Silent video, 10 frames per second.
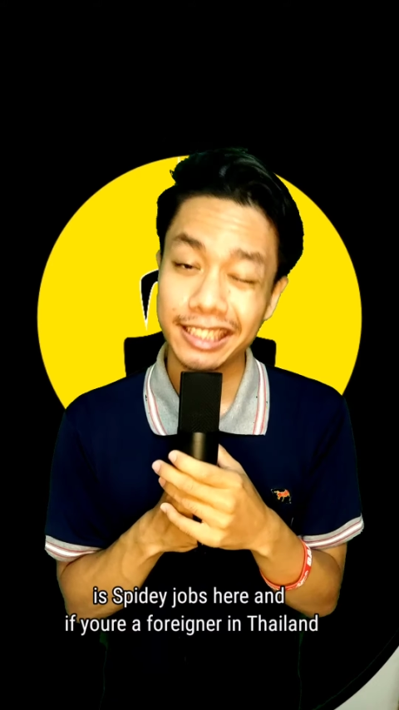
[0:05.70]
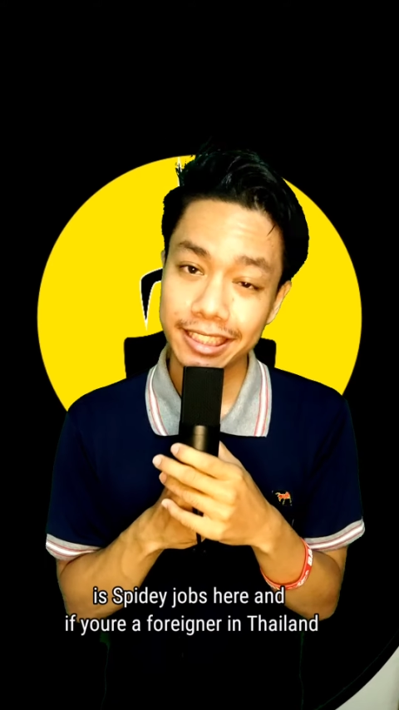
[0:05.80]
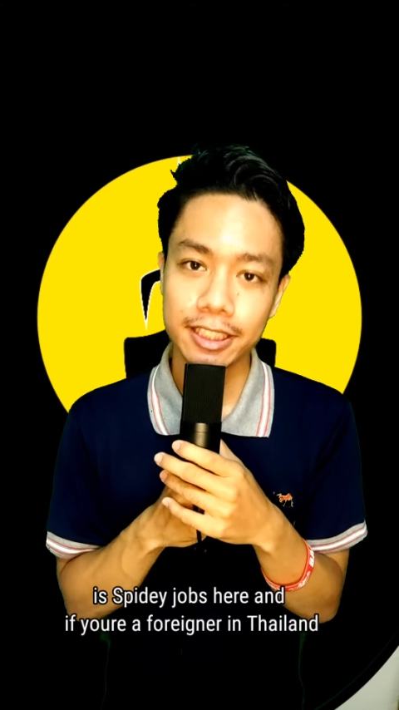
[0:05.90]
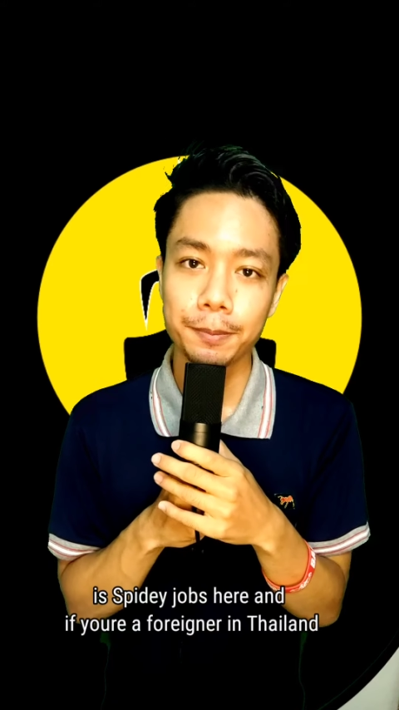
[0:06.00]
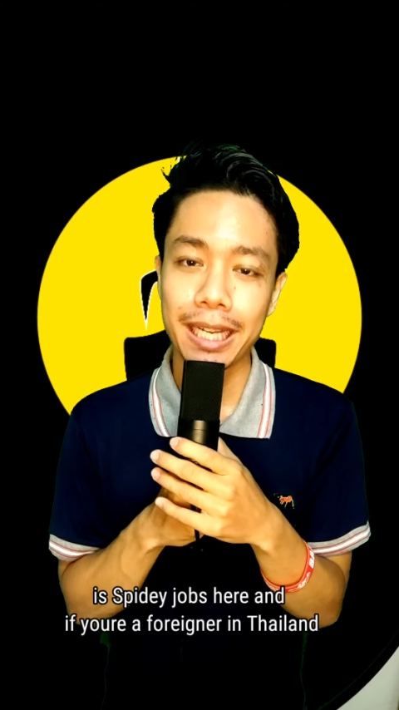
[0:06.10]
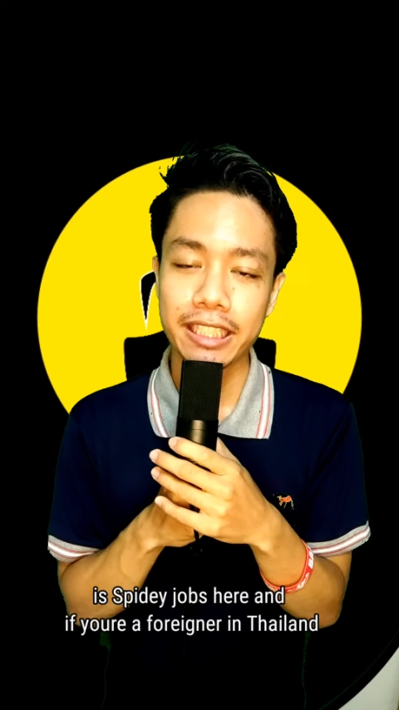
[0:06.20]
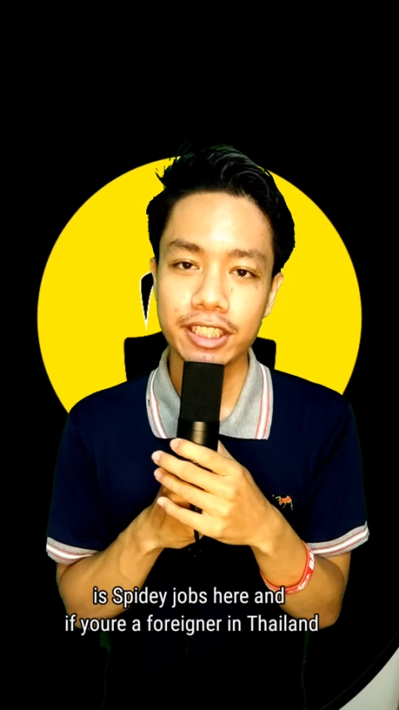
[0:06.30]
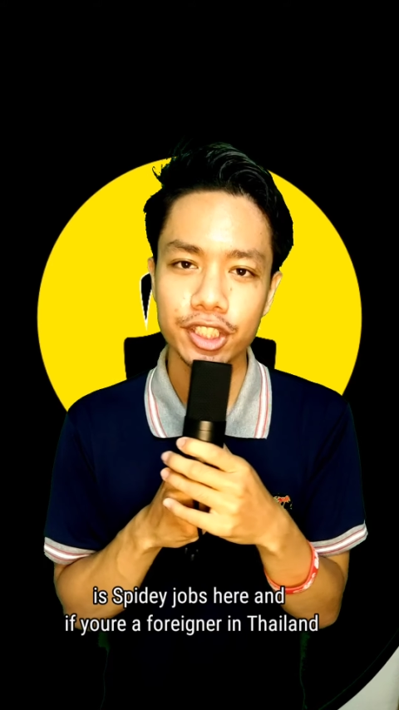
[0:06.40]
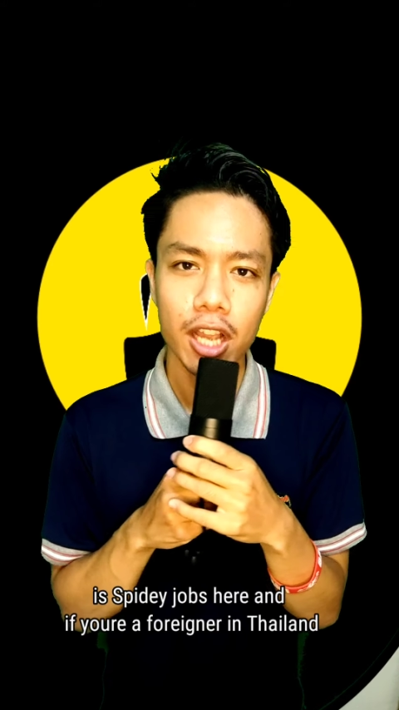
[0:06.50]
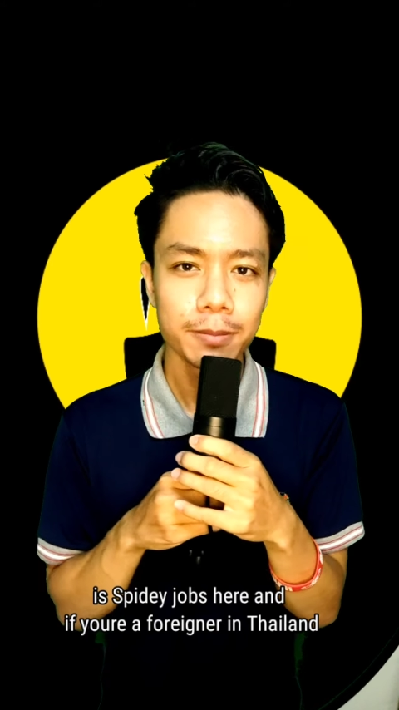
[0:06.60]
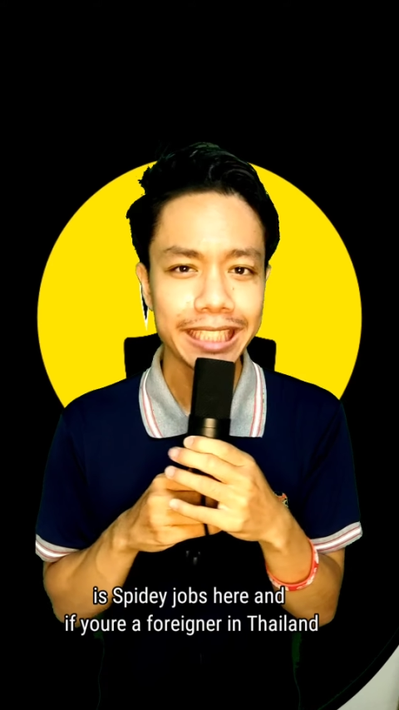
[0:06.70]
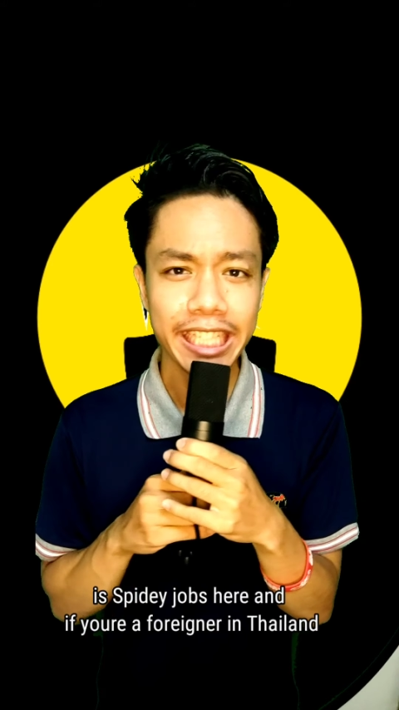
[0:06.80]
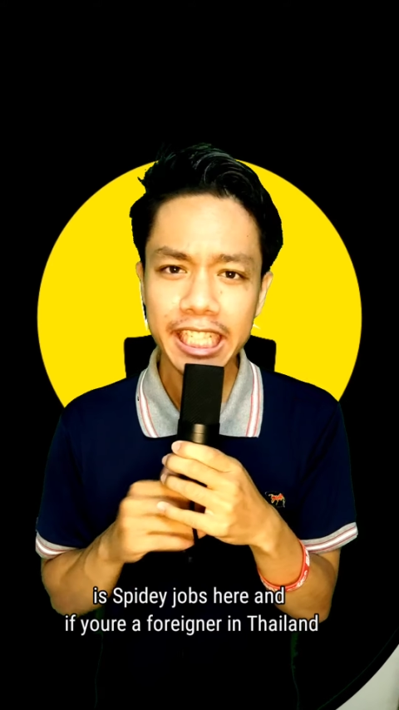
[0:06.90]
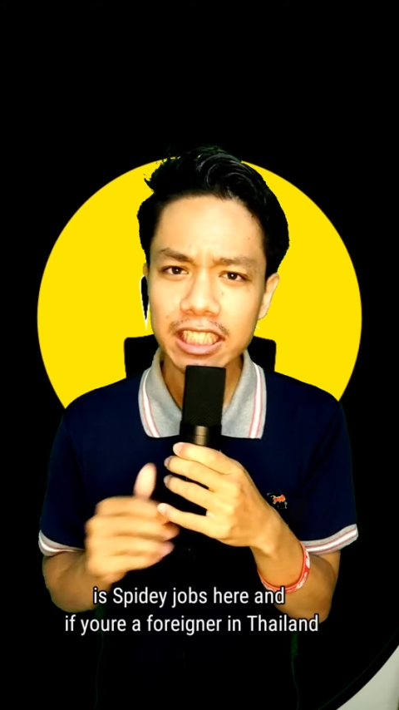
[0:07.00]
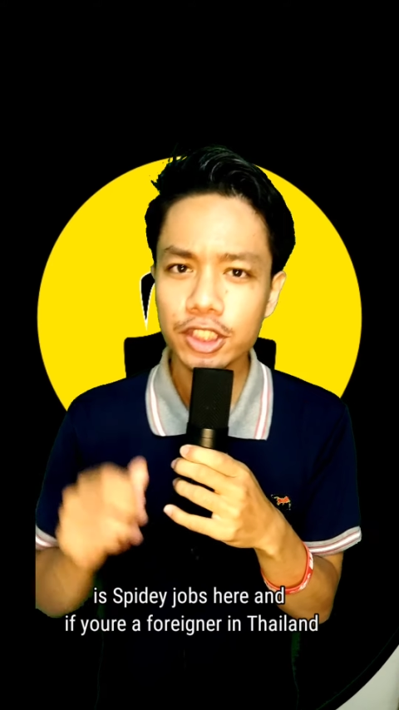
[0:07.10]
this Spidy Jobz
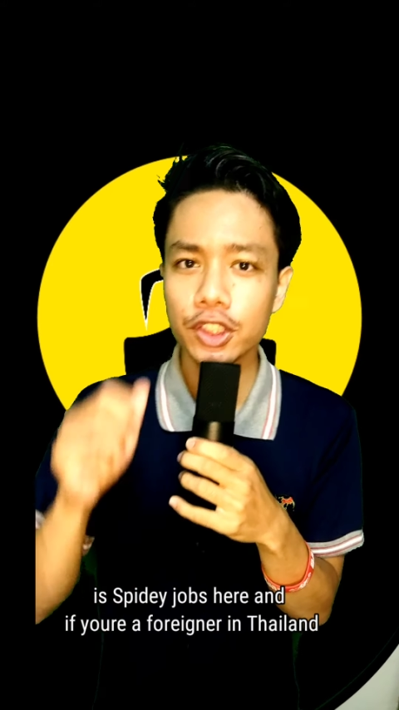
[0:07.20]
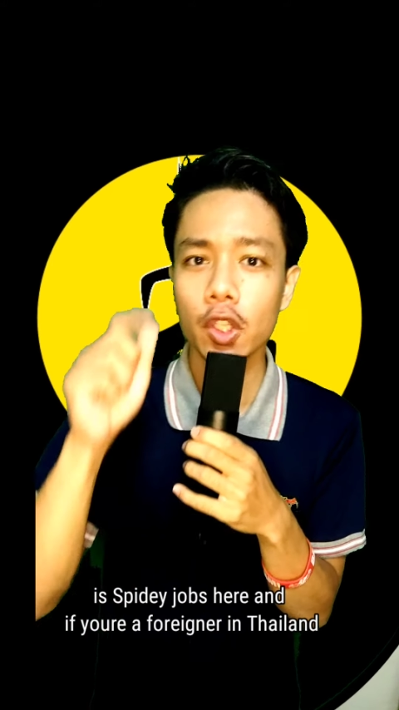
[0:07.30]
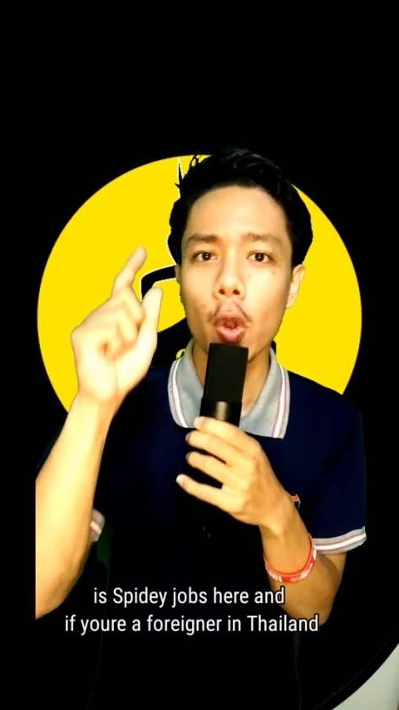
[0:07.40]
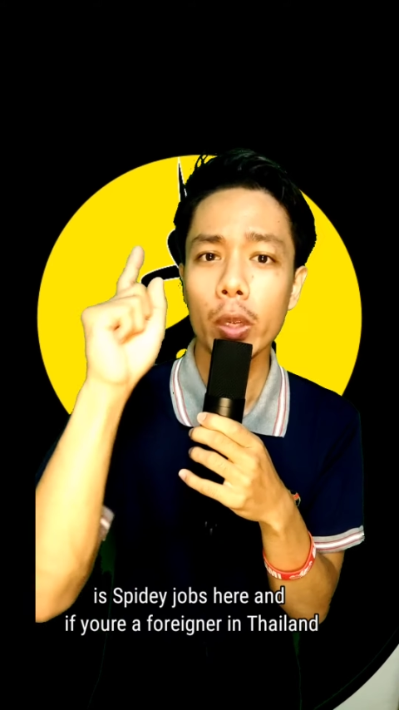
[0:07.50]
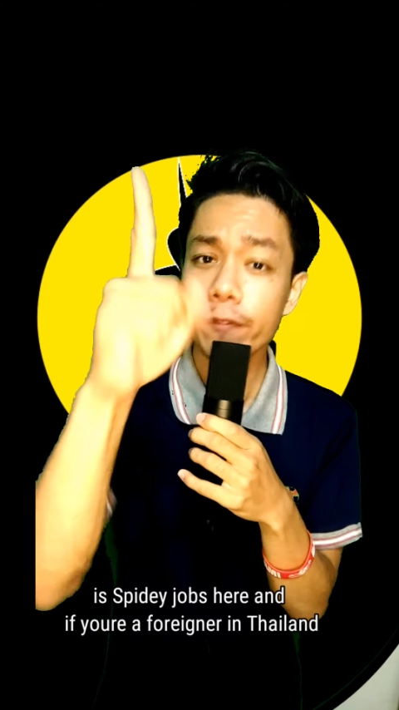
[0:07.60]
here, so